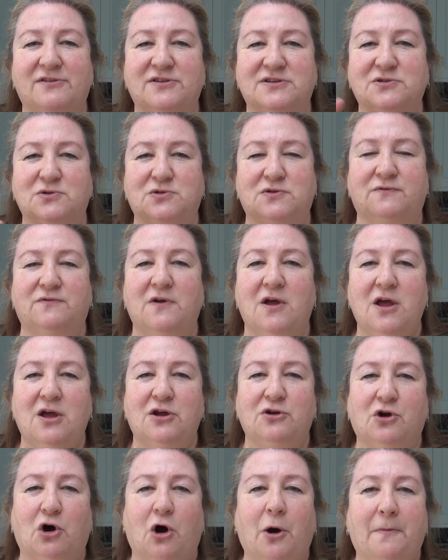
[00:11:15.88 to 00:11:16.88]
other sort of
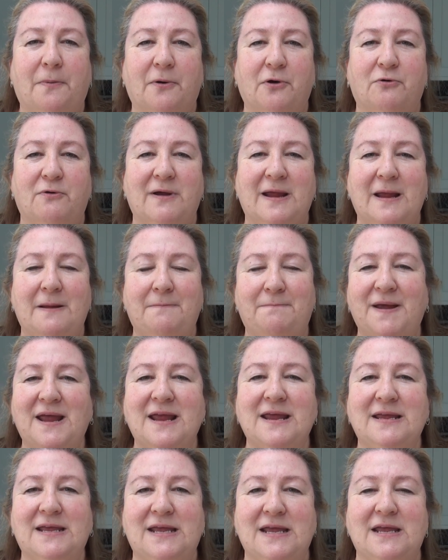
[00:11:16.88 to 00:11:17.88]
coppery,
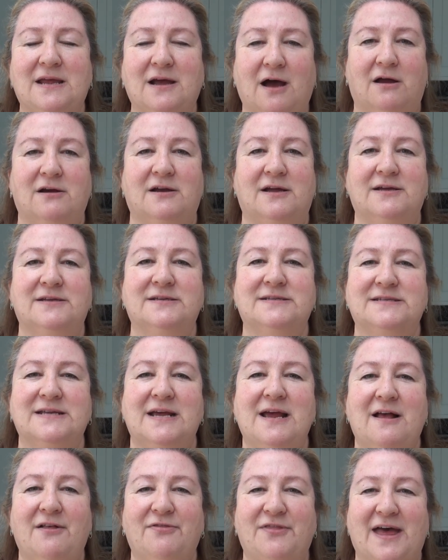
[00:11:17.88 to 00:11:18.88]
pinky colours
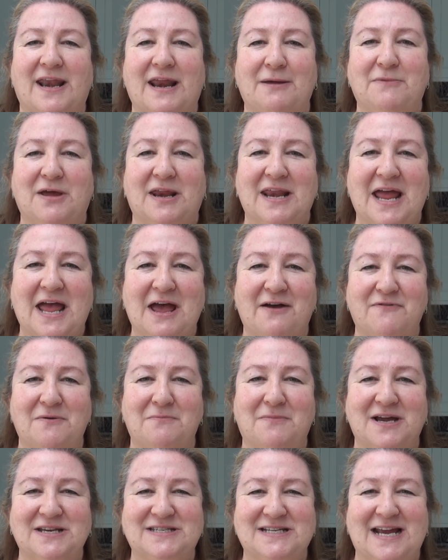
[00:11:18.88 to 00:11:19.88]
that I'm going to have
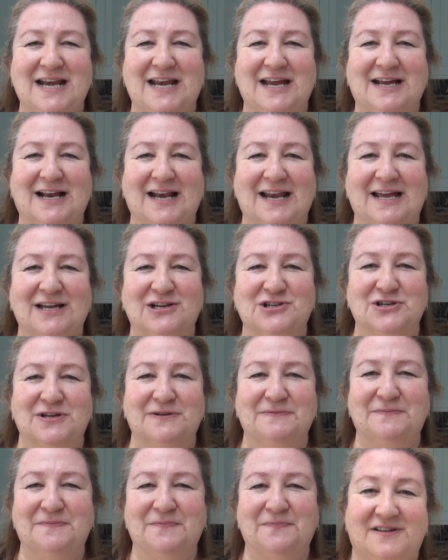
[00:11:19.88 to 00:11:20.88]
in my dahlia
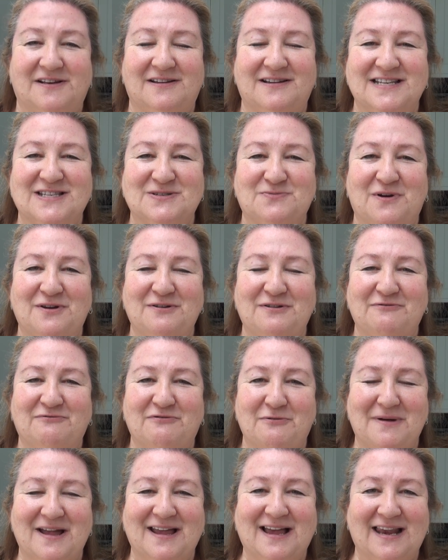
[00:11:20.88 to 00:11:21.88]
collection. The last one
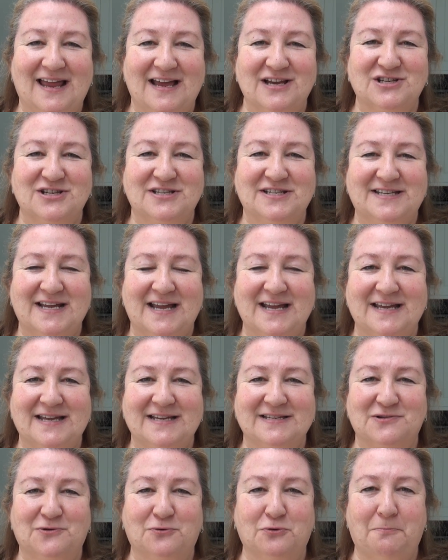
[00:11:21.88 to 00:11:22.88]
from my collection today
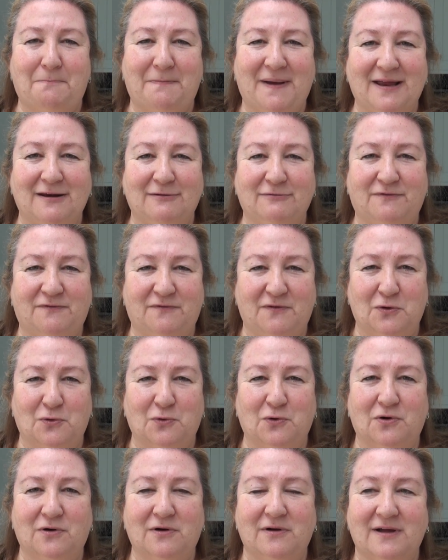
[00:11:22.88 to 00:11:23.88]
is called
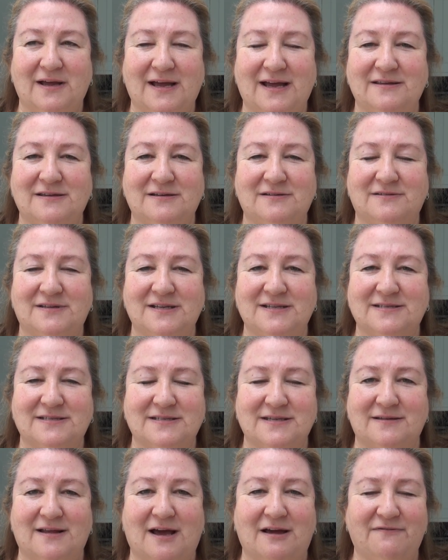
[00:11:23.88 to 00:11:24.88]
Belfloor, and
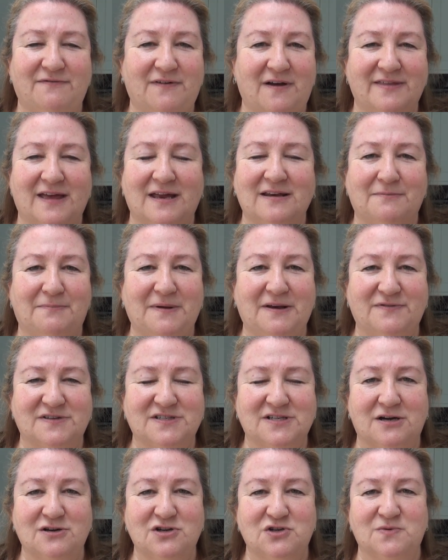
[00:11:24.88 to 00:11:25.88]
this, I find that a bit of a
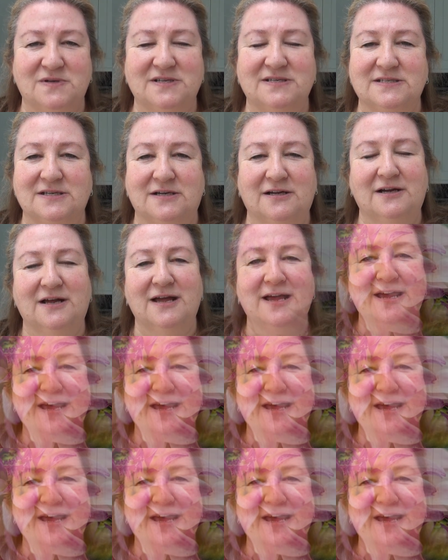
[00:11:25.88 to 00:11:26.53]
tongue twister.